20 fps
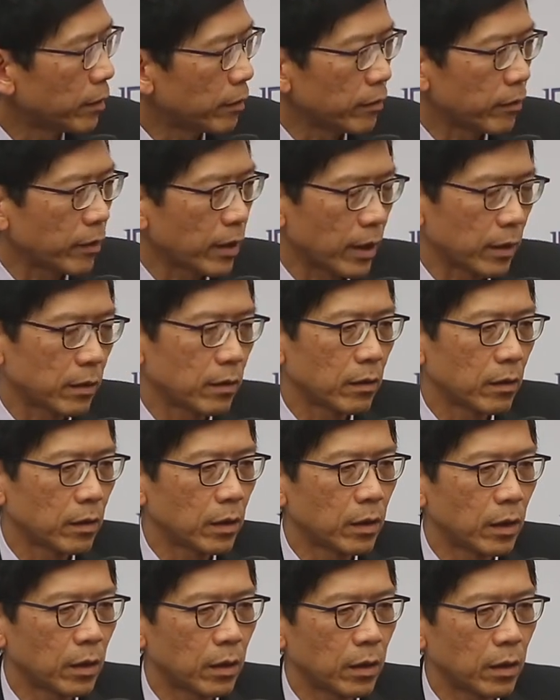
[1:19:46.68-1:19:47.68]

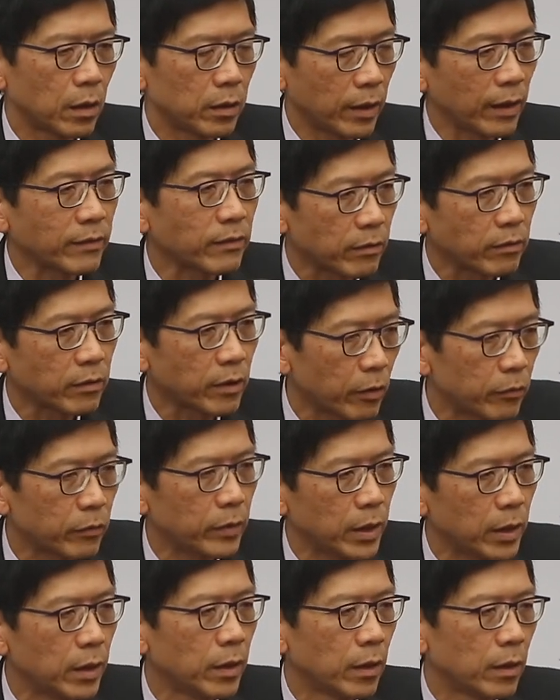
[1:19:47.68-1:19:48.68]
that are
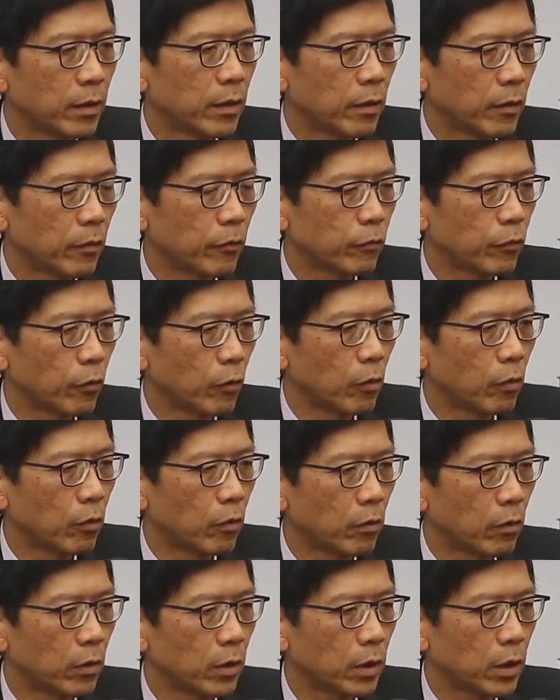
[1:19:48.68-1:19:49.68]
necessary
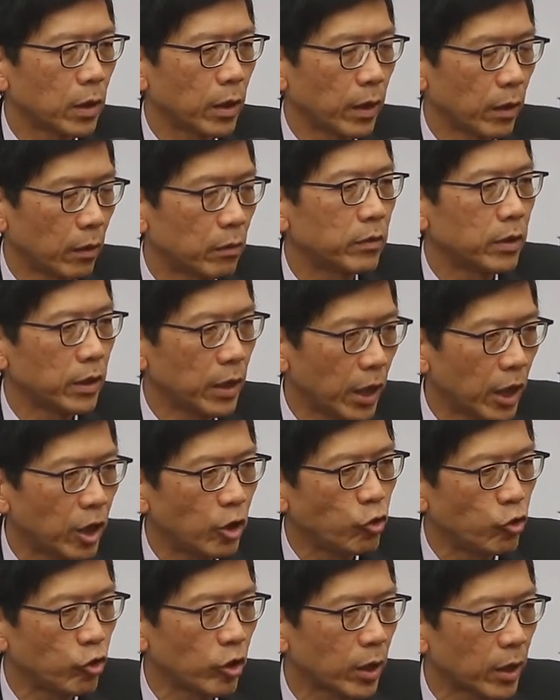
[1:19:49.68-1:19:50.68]
for healthy
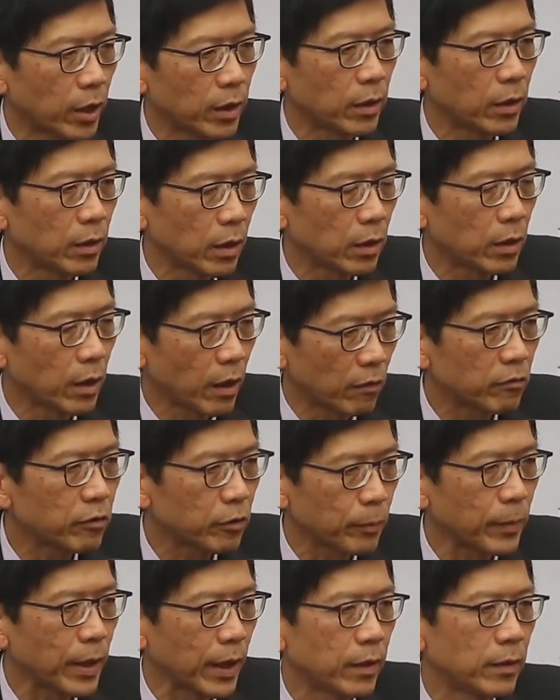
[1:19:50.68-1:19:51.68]
aging and health
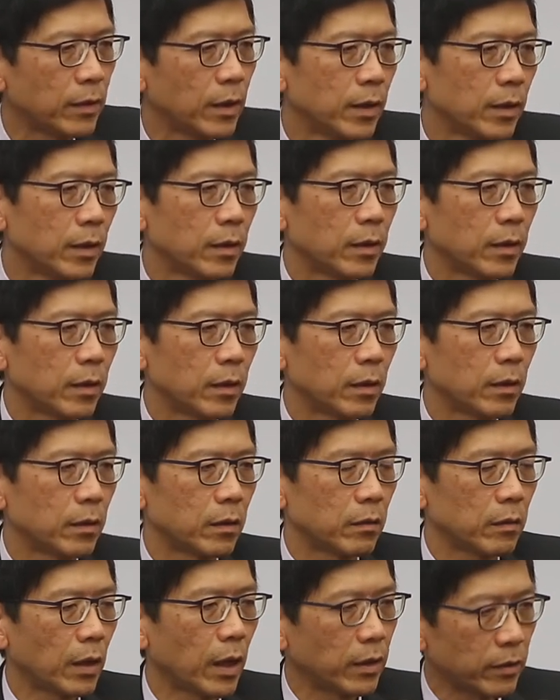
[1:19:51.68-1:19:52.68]
span.
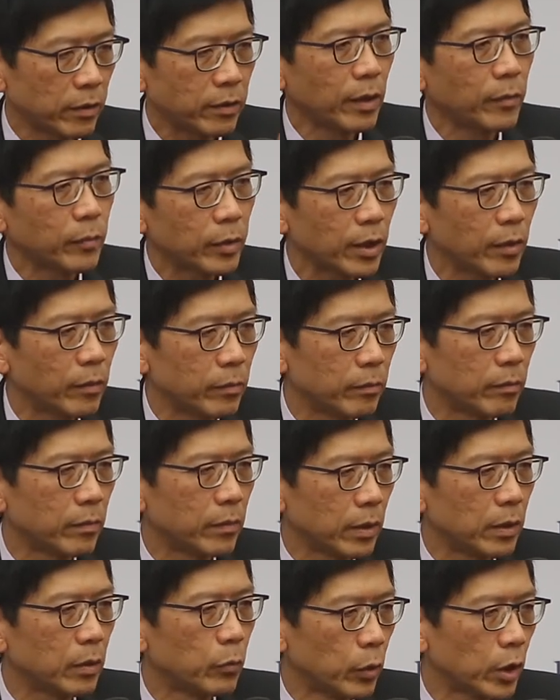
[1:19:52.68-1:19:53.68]
At the same
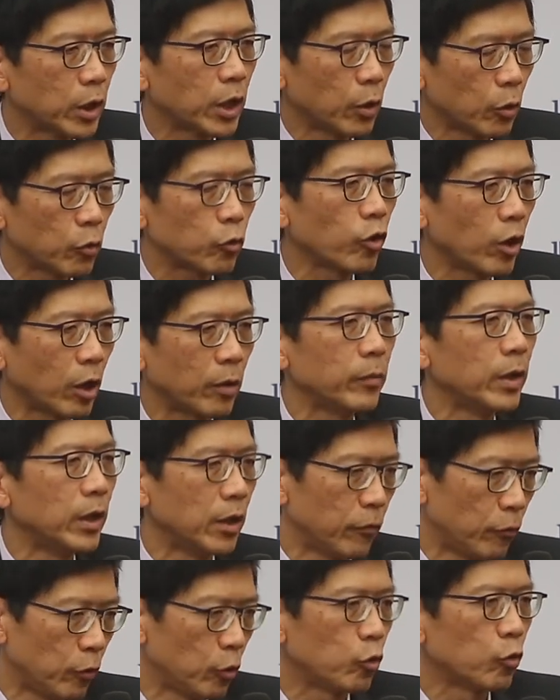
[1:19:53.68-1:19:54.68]
time, we can also help
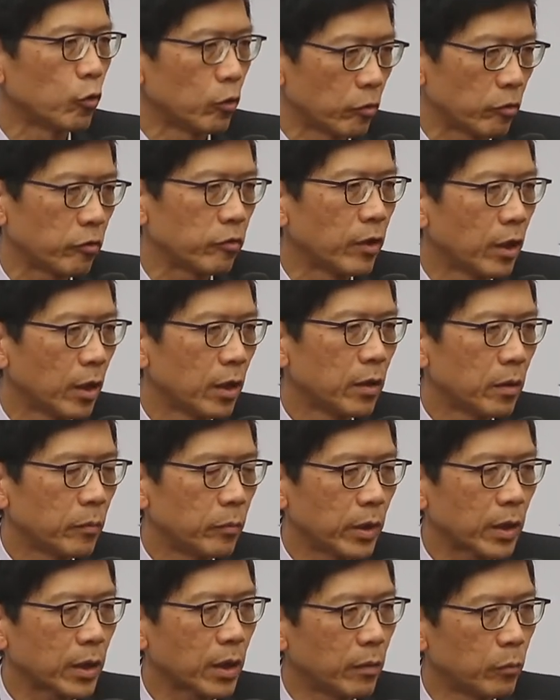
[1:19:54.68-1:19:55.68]
individuals
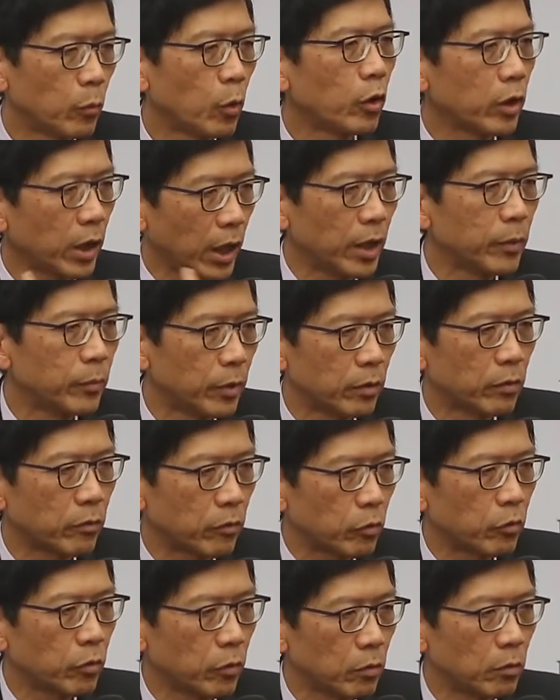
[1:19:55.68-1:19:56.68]
become more able
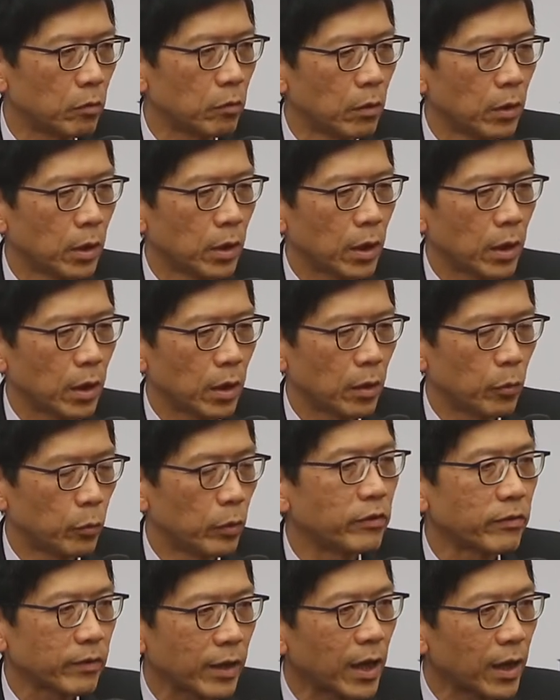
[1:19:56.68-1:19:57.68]
to
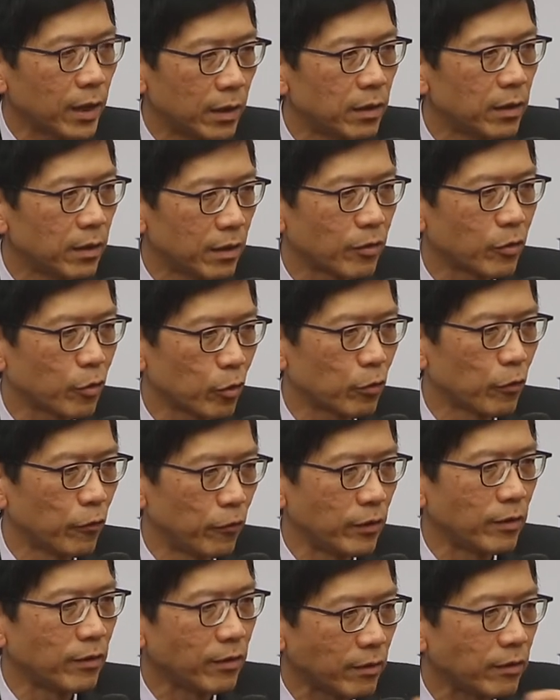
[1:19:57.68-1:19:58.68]
withstand the sort
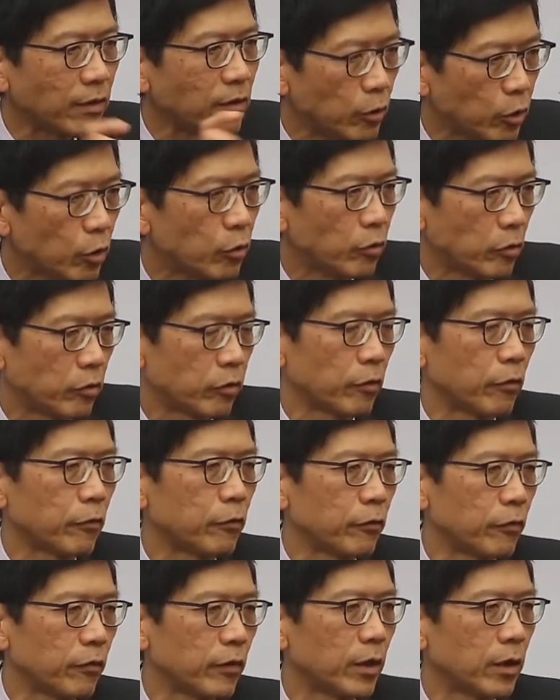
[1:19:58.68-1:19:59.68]
of vicissitudes
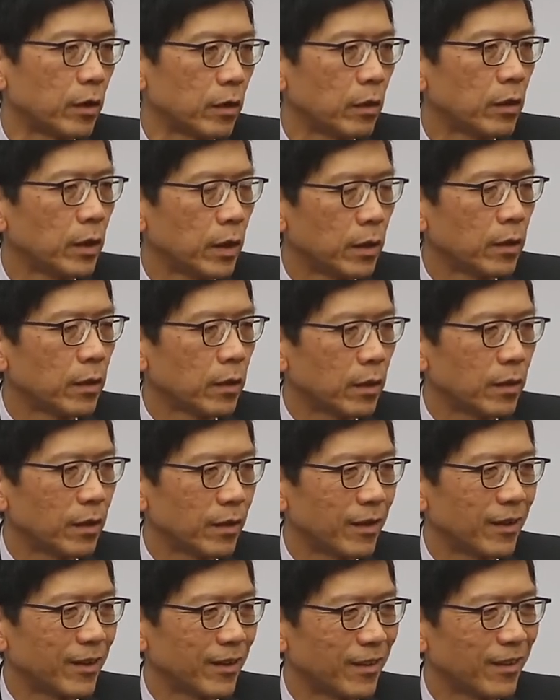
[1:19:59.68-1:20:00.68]
of
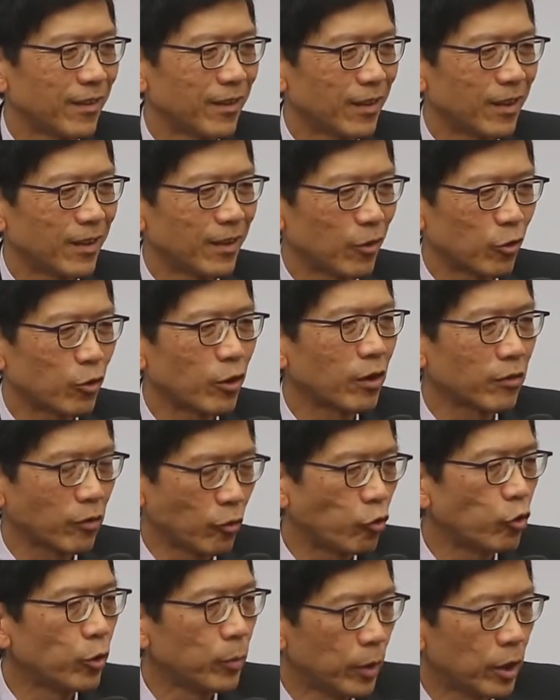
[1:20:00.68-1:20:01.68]
the
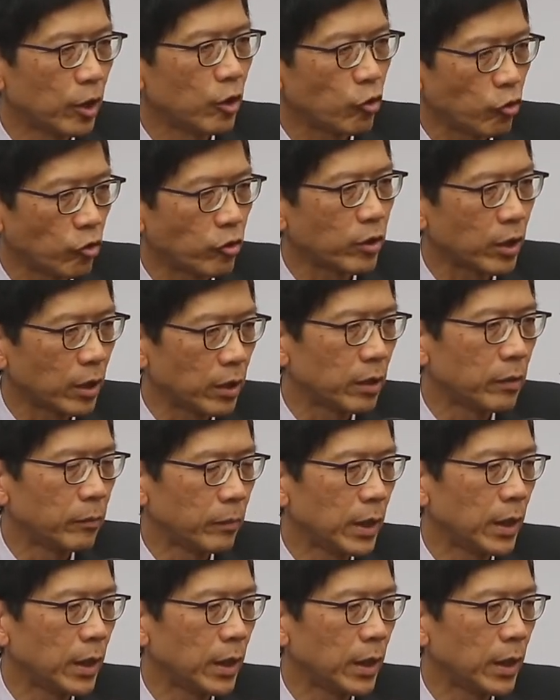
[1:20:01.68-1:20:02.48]
trials and tribulations that they